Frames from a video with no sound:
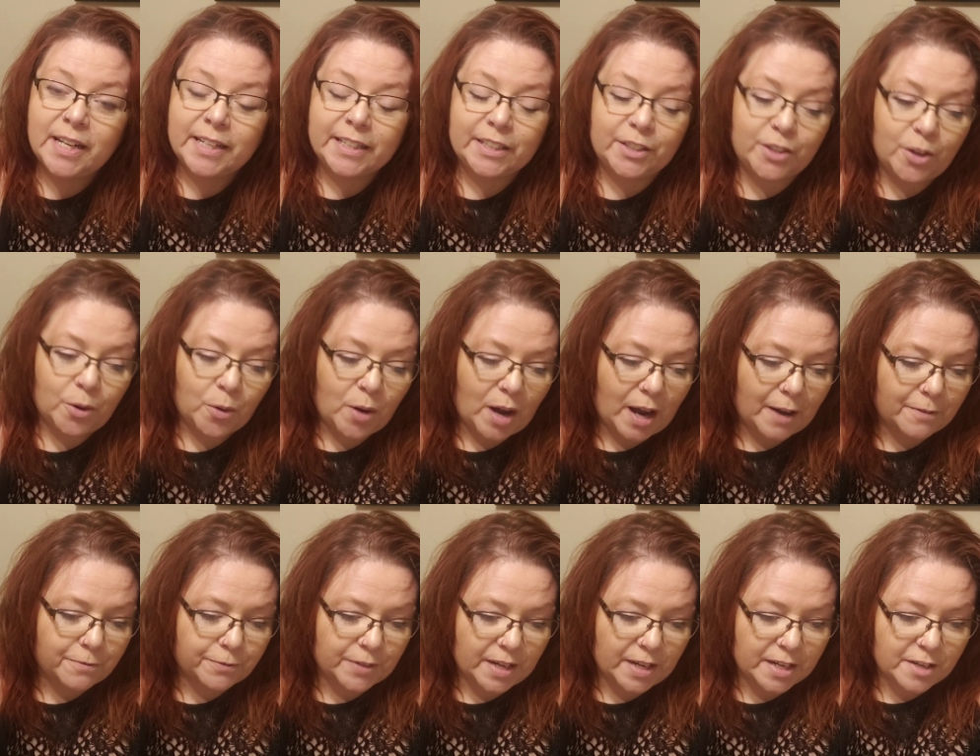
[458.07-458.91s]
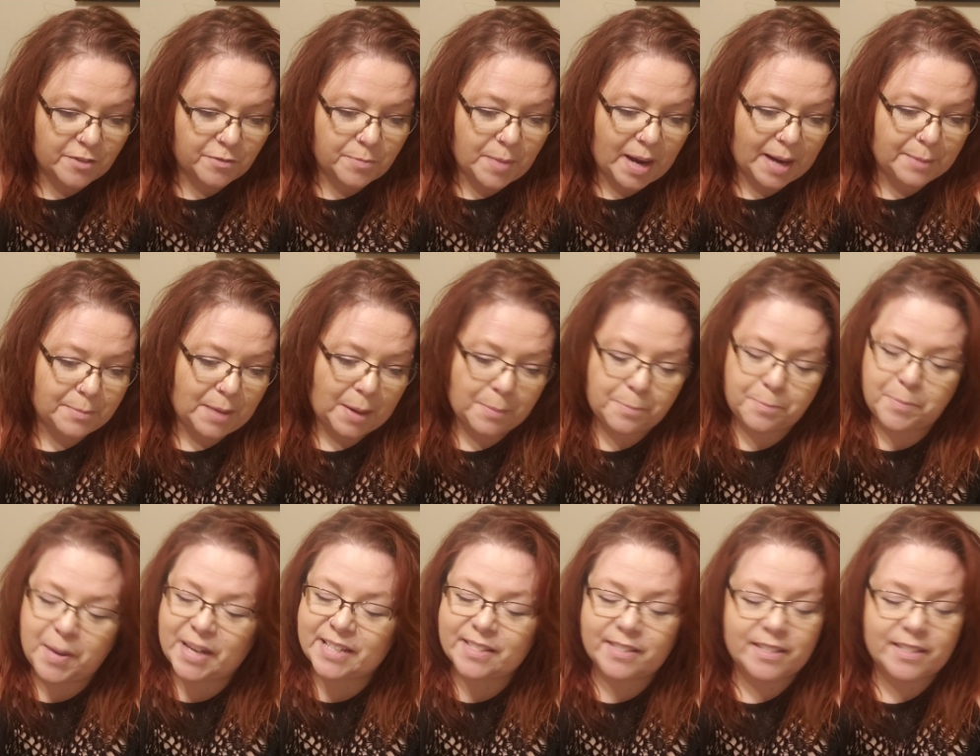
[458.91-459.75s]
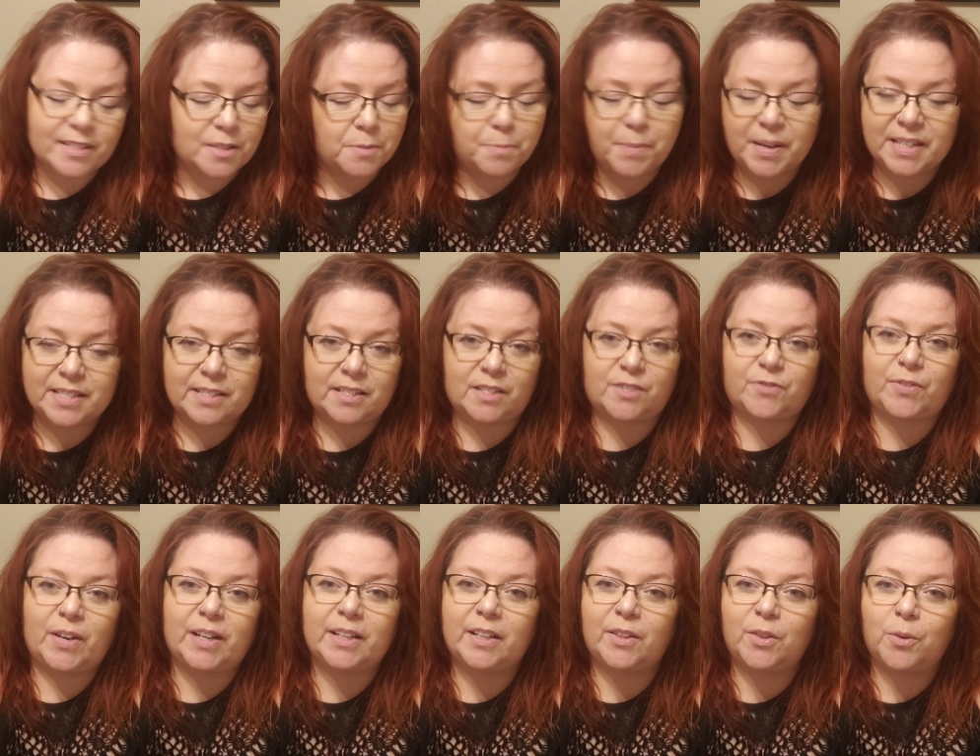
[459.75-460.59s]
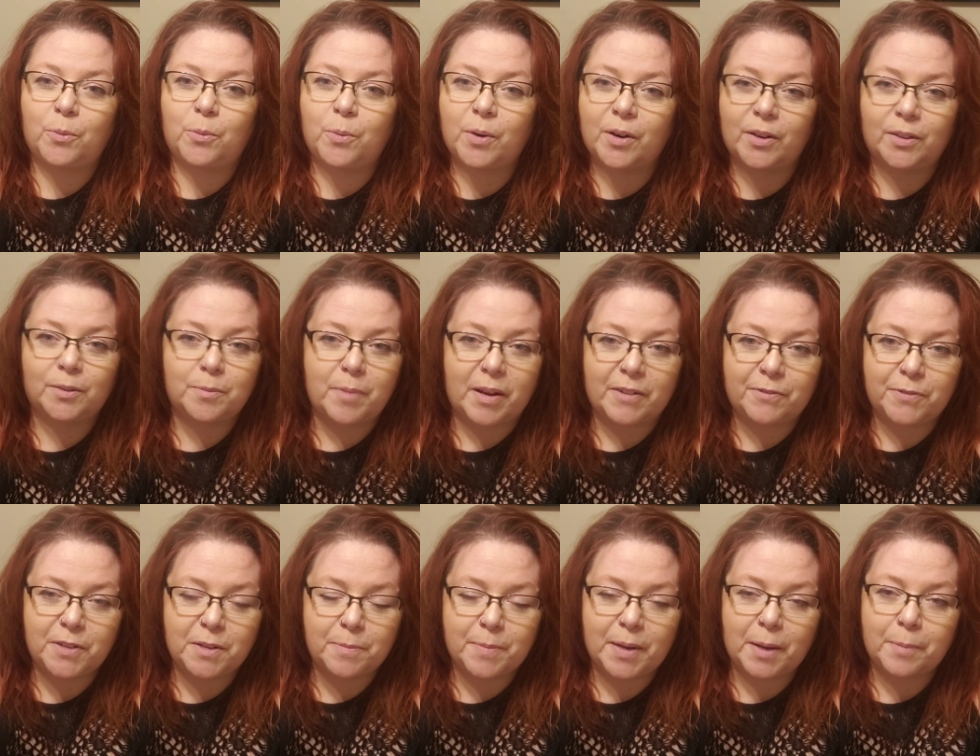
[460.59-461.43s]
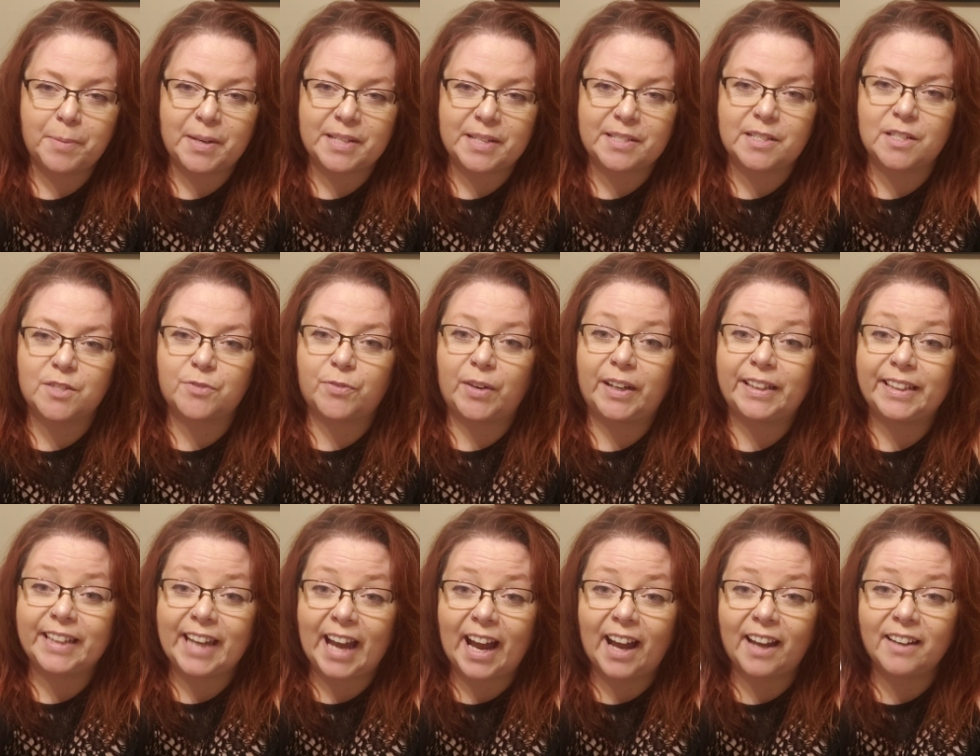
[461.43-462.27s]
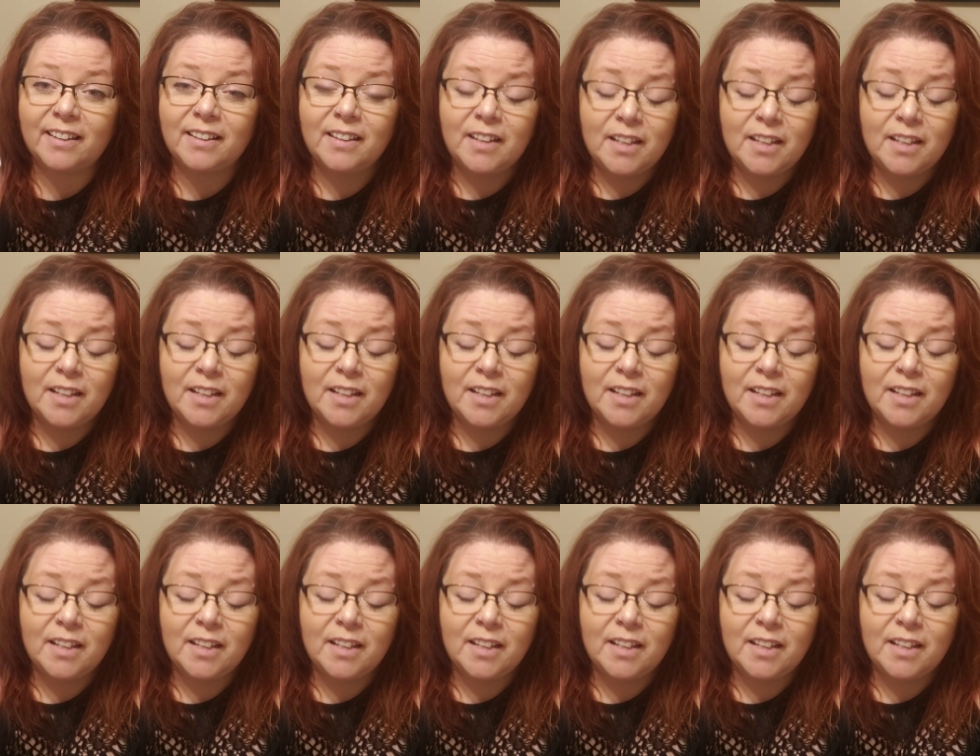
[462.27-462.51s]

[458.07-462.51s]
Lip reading: A friend of mine, my bestest friend in the world, my female bestest friend, Kat,